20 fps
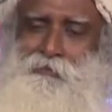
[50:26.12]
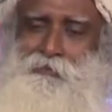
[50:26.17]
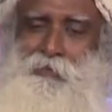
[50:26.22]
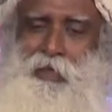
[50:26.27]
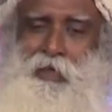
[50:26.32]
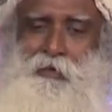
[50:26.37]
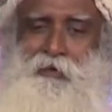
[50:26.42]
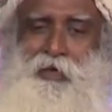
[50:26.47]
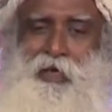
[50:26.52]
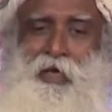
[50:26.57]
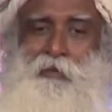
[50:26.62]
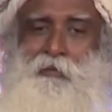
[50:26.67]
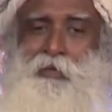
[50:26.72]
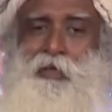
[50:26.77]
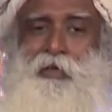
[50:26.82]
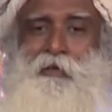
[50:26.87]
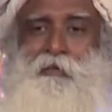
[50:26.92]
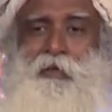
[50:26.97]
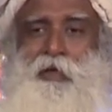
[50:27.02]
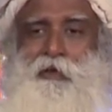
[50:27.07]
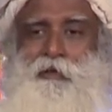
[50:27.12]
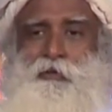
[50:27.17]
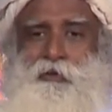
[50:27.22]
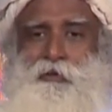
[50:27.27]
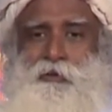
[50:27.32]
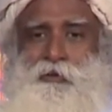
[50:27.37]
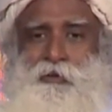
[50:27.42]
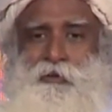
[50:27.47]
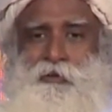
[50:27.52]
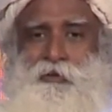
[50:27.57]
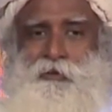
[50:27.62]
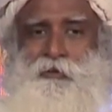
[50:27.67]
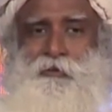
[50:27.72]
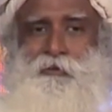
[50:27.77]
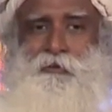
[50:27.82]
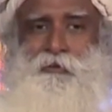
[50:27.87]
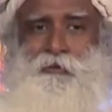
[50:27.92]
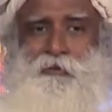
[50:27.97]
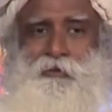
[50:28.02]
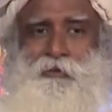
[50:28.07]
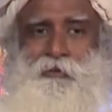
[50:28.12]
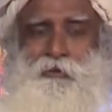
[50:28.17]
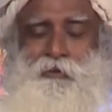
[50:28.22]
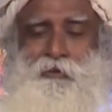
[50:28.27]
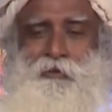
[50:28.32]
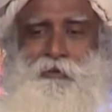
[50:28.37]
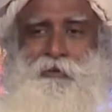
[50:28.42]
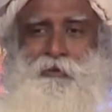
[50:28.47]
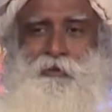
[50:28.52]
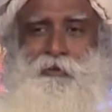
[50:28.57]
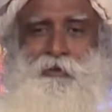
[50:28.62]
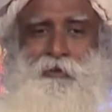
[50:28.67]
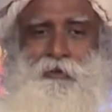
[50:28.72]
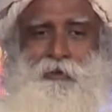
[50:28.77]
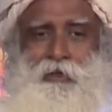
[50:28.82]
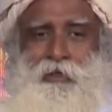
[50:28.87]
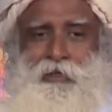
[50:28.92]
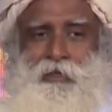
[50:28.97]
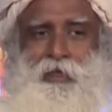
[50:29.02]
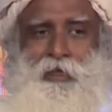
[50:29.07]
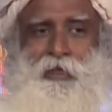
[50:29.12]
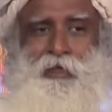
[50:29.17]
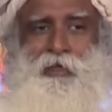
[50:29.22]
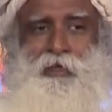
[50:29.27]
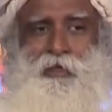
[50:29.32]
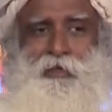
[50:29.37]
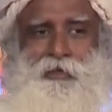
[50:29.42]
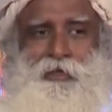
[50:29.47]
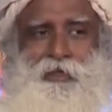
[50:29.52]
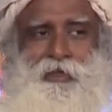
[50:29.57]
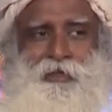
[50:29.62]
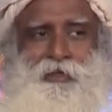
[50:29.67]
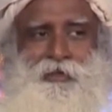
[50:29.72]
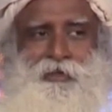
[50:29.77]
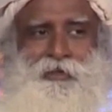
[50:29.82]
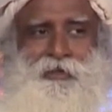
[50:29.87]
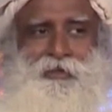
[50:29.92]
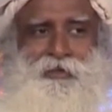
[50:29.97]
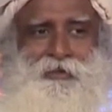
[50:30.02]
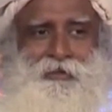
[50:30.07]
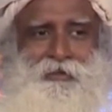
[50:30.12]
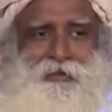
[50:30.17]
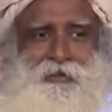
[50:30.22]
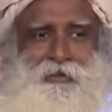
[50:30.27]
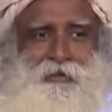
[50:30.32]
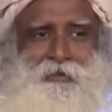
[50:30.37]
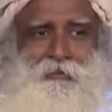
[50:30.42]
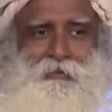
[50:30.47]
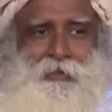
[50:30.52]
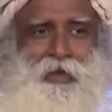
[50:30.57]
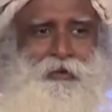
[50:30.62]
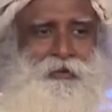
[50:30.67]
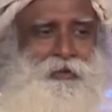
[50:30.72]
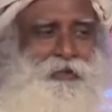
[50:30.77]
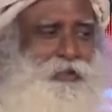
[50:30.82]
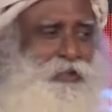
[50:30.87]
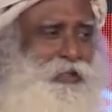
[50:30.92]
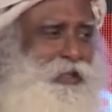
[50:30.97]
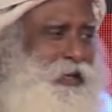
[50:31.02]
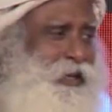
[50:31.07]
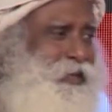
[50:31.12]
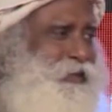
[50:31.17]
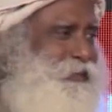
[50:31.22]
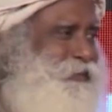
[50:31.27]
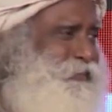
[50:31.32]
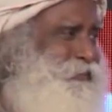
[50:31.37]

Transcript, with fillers: But when I'm in the mountains, this illiterate mountain guy,